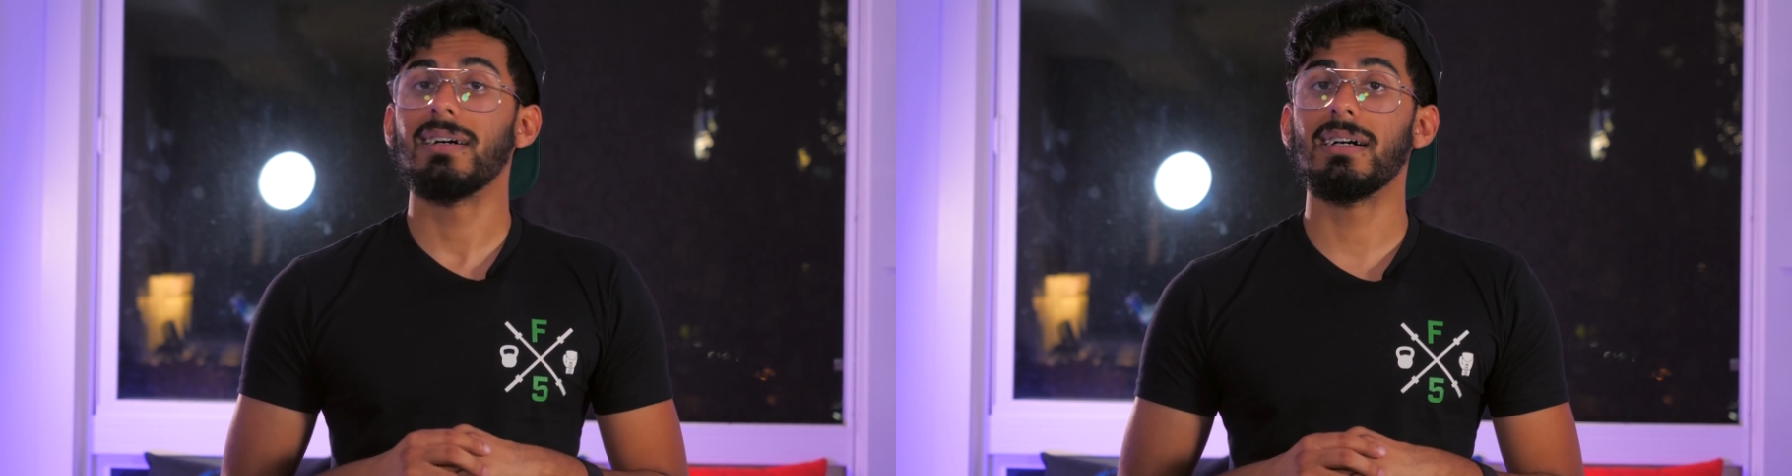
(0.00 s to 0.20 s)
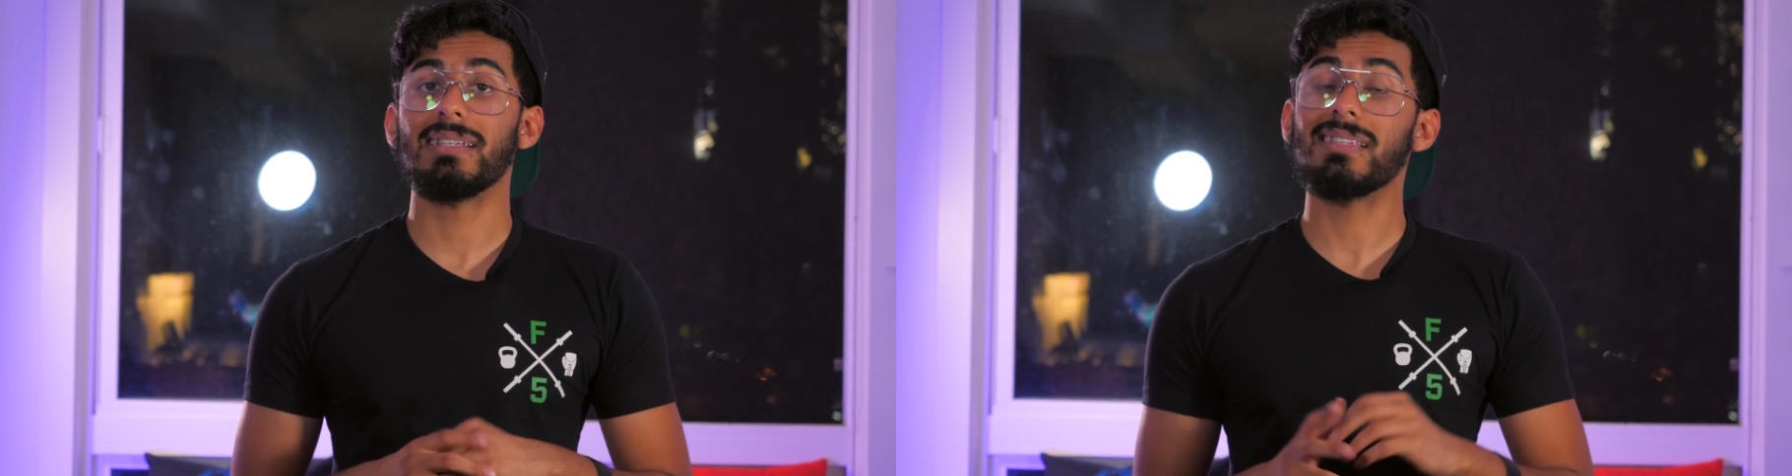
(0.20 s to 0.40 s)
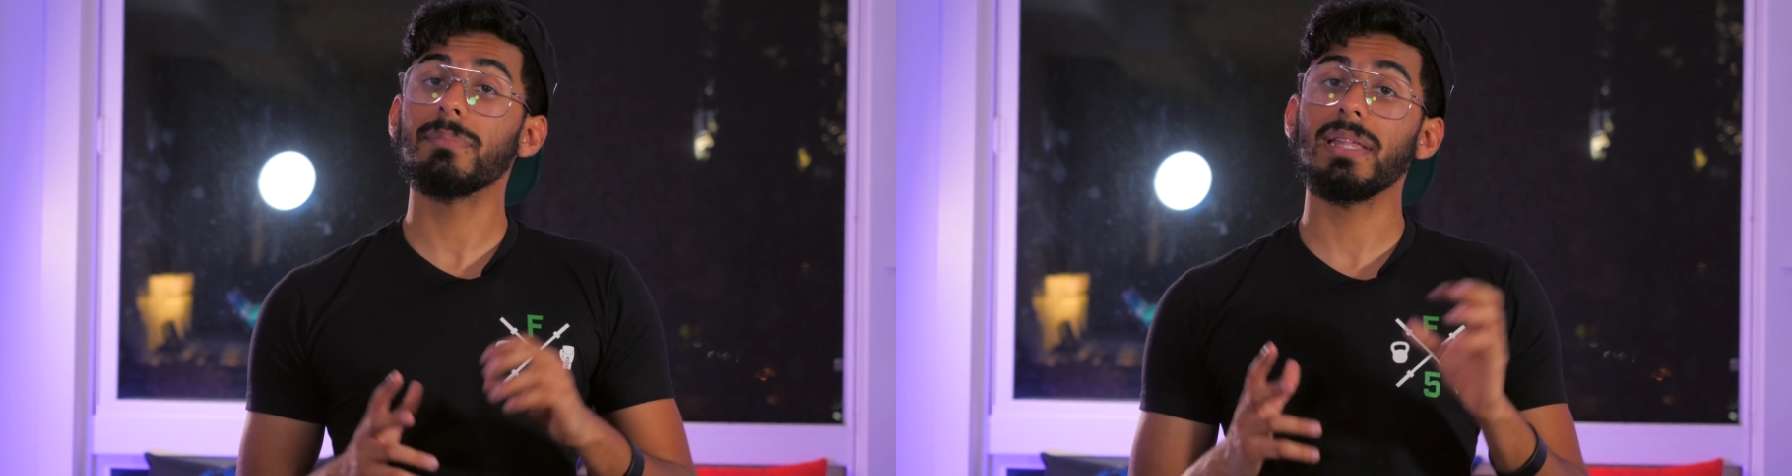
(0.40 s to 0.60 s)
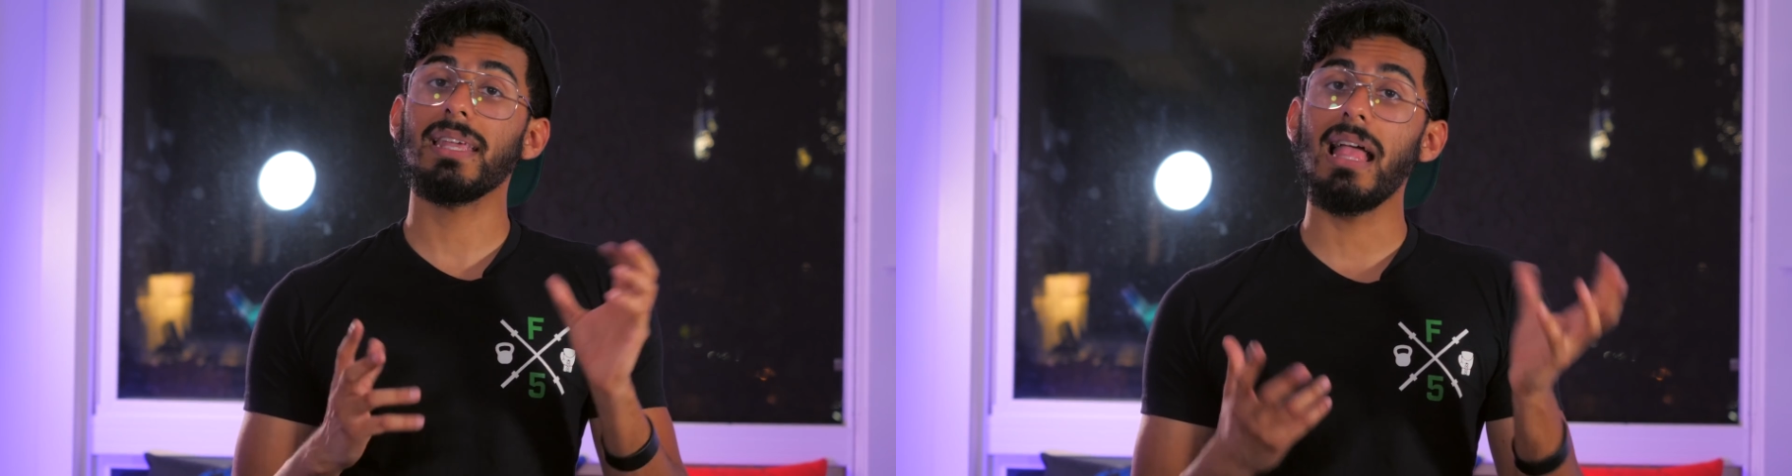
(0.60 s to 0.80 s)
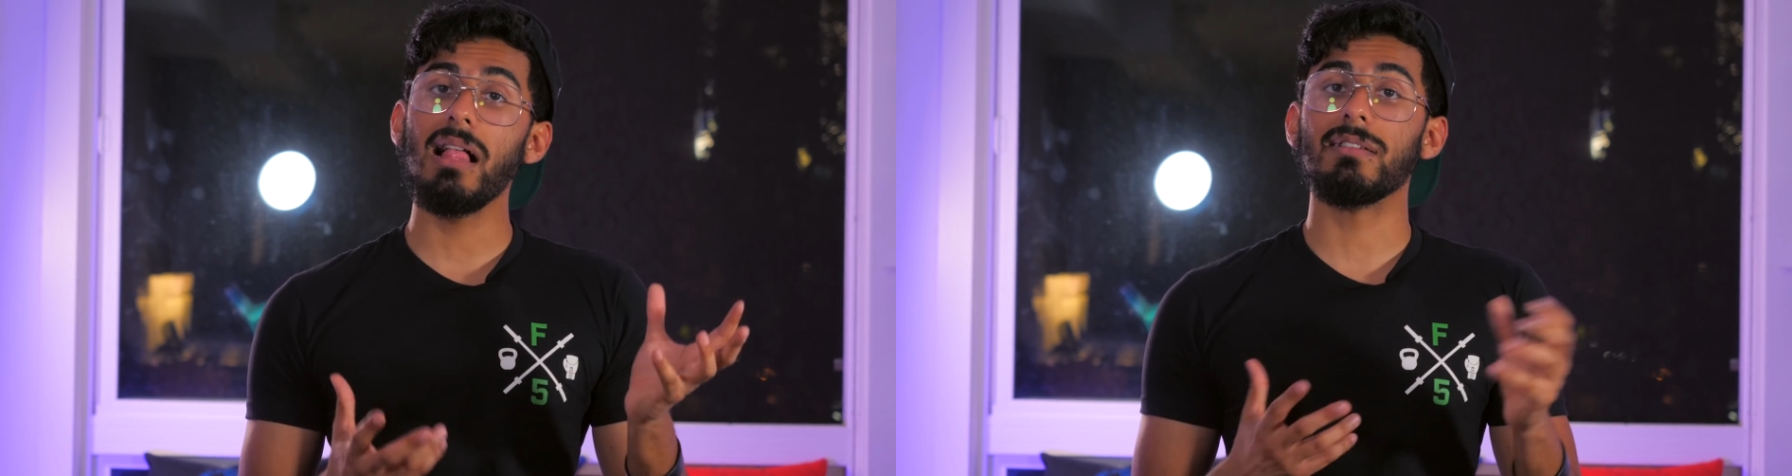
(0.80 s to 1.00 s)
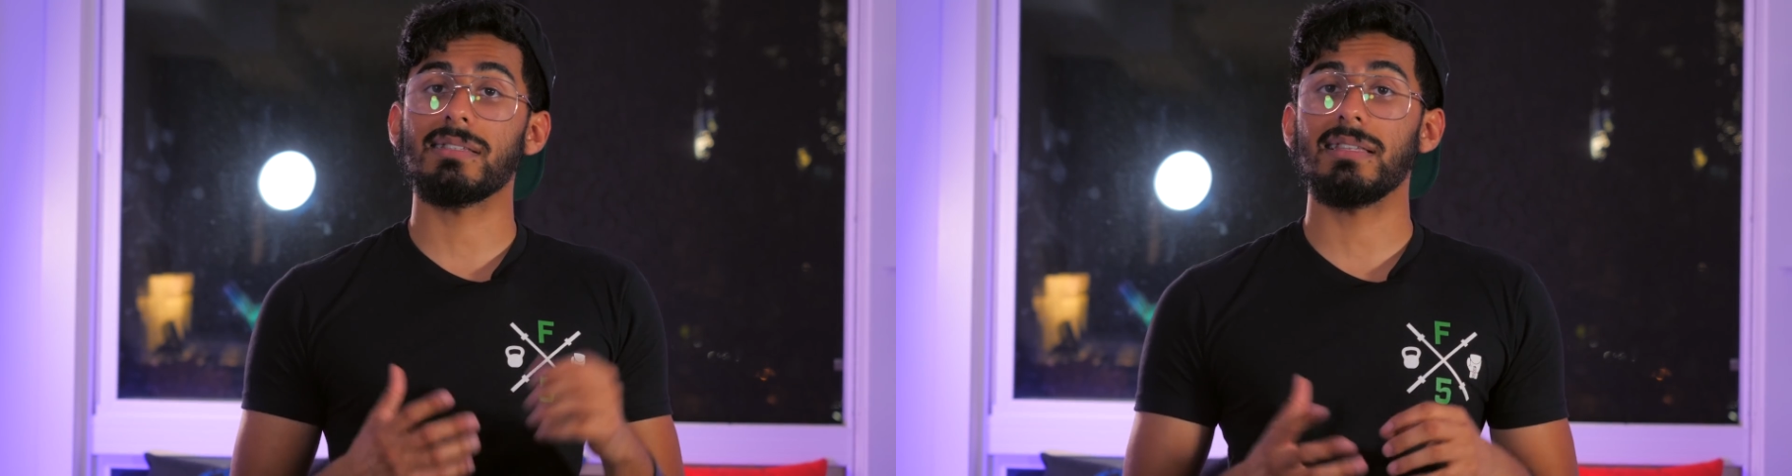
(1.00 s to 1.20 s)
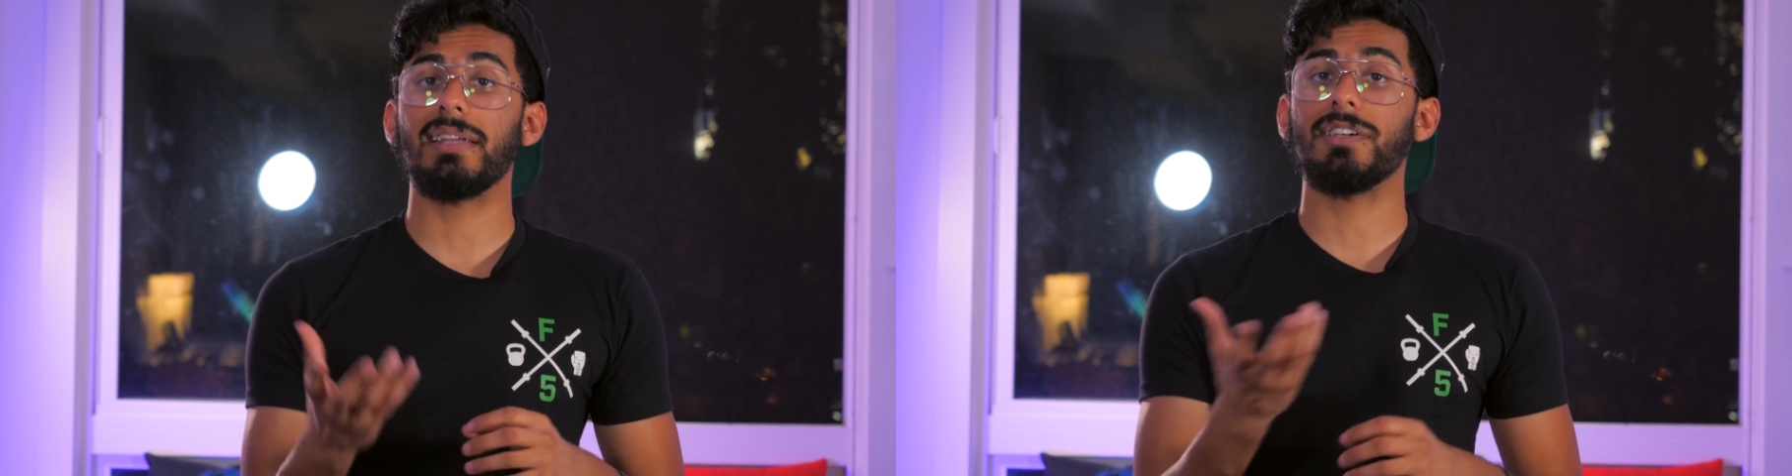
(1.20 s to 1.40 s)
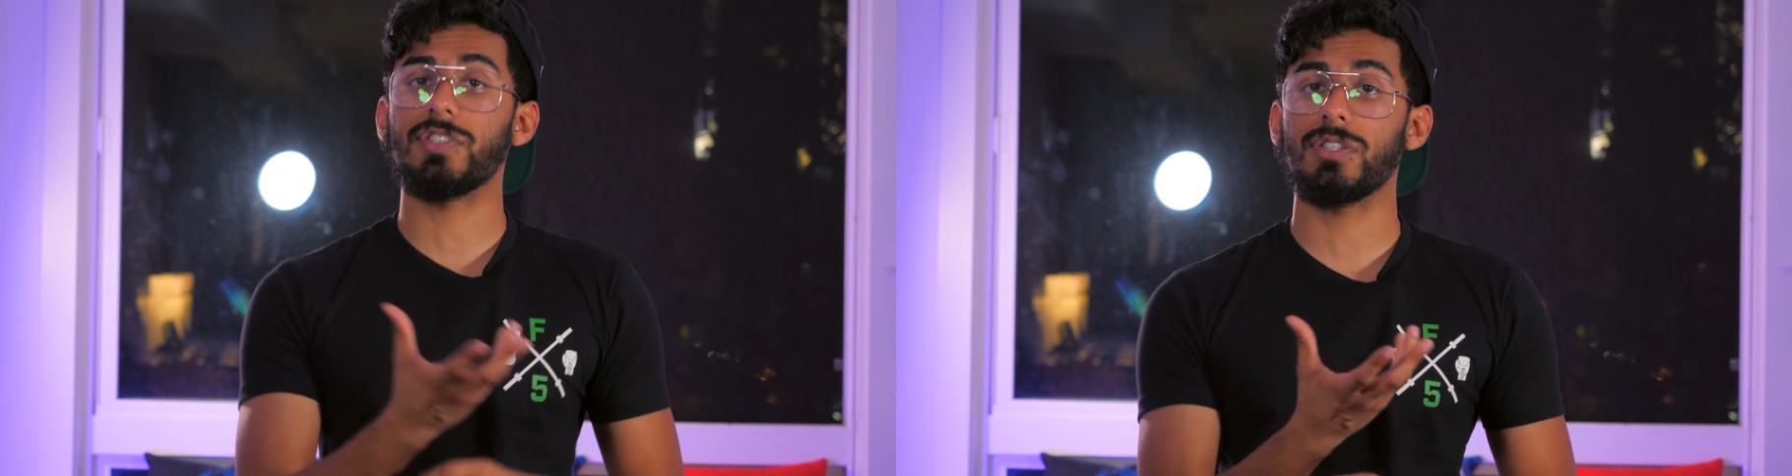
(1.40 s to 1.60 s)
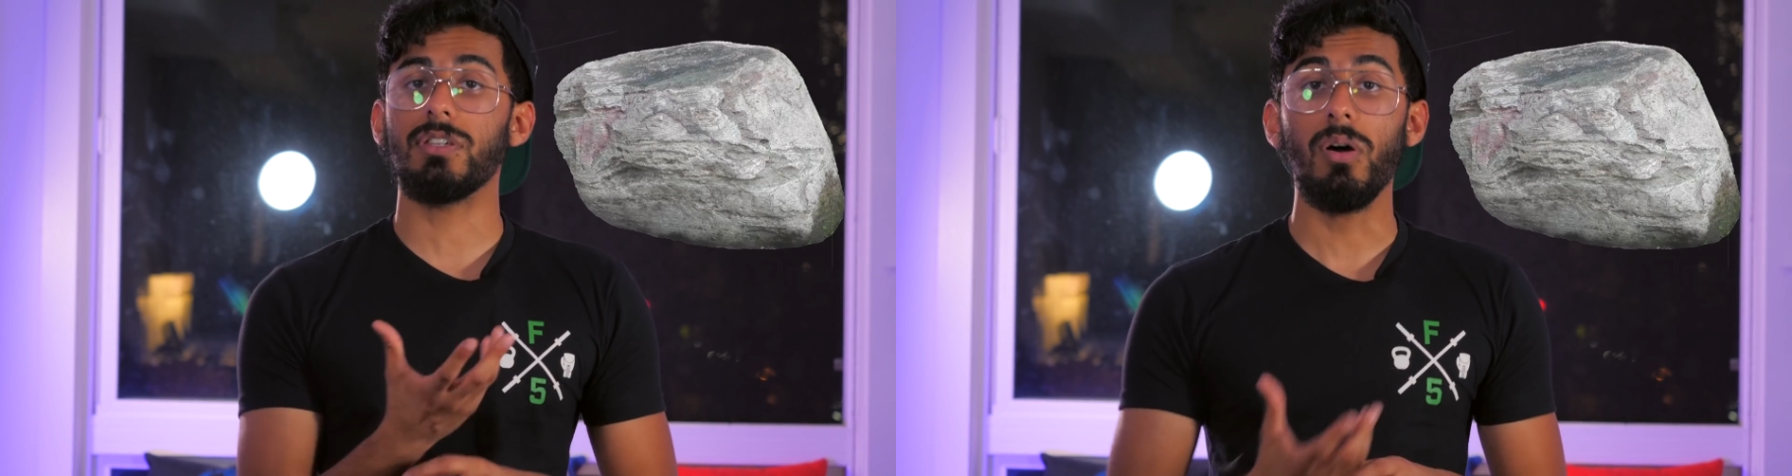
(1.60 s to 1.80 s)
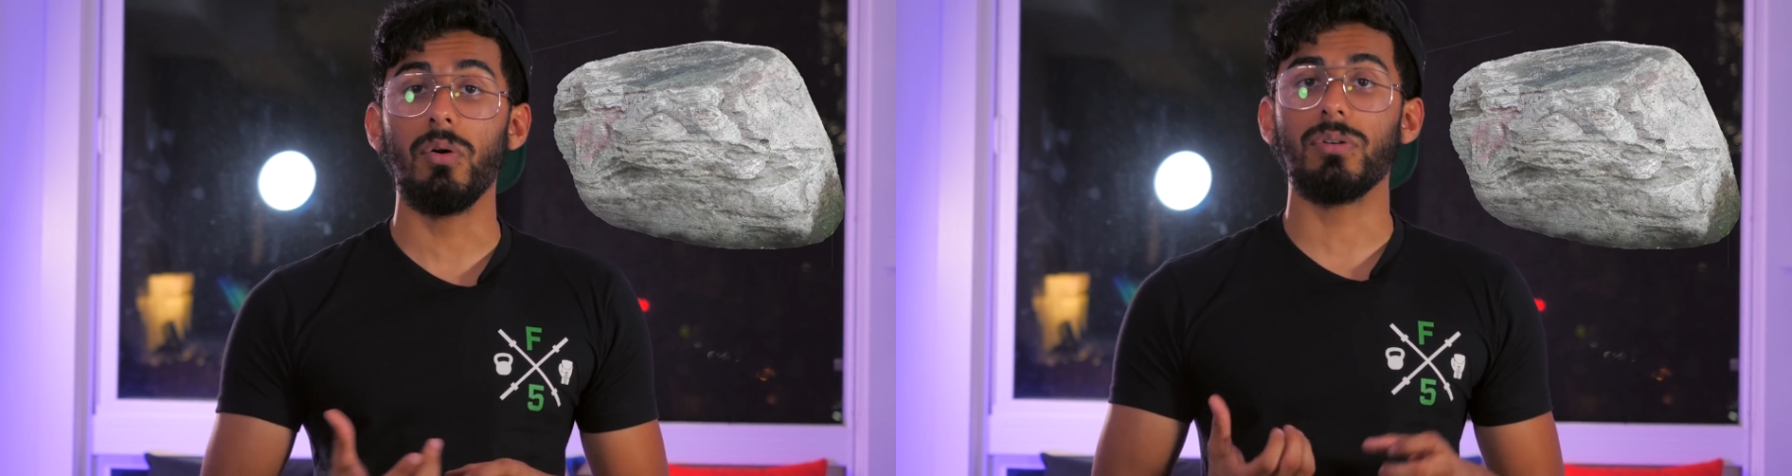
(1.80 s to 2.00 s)
uh, something else like a
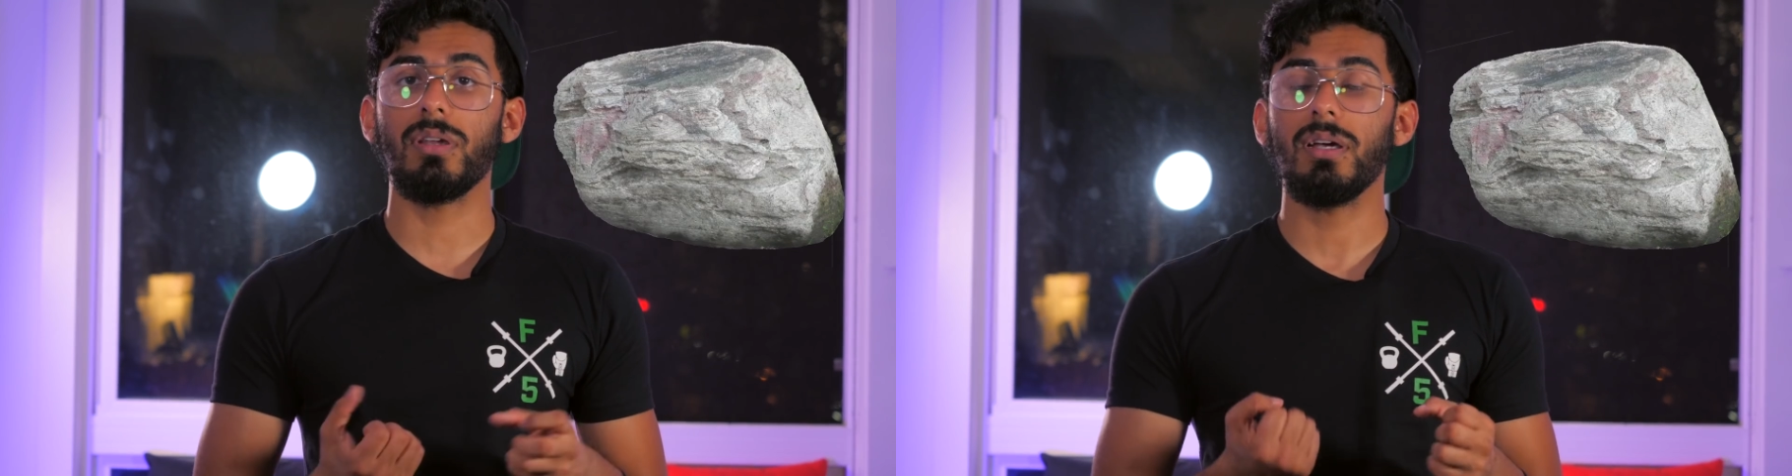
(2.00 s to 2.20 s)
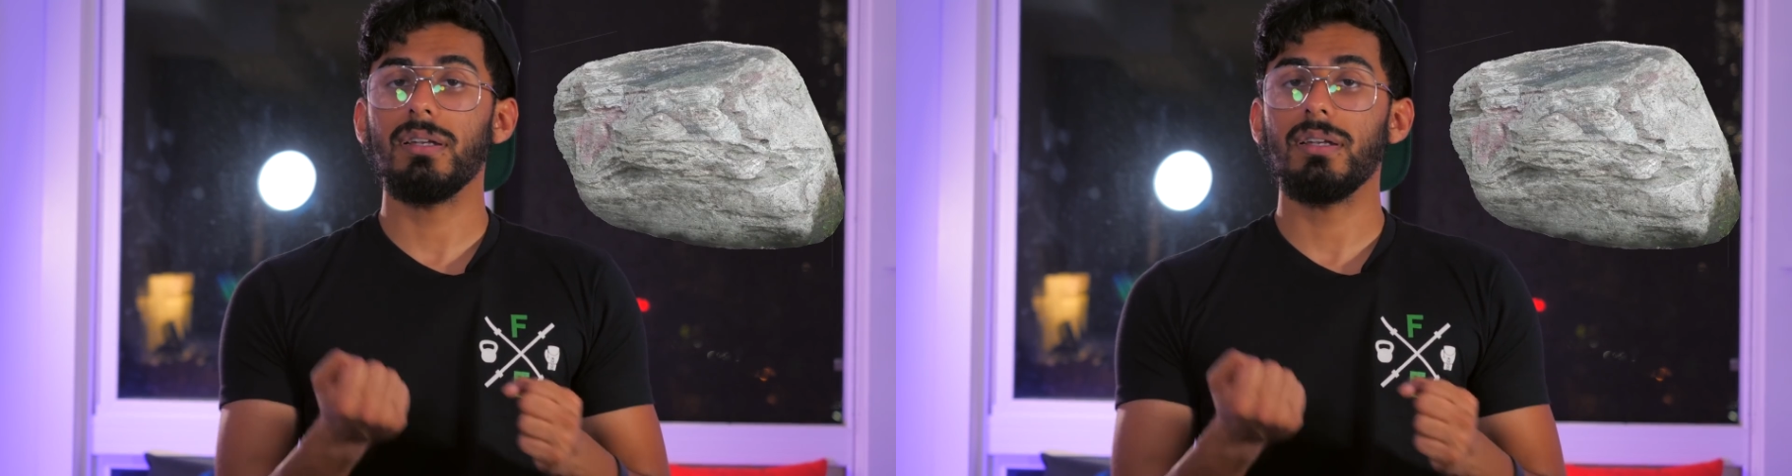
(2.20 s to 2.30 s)
stone.